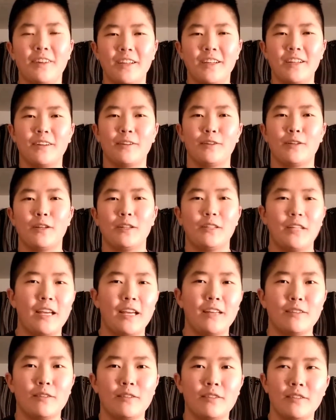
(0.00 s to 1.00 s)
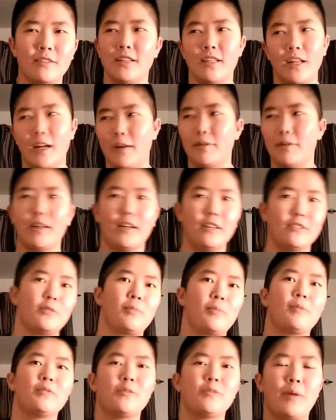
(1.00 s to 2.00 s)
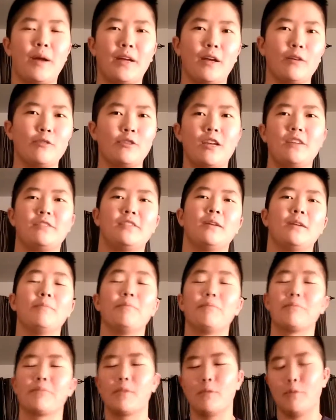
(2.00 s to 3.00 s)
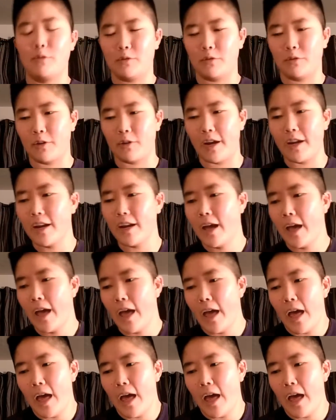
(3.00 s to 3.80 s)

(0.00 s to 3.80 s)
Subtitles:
I did a little dance, and then I realized I should probably go chase him, which was great.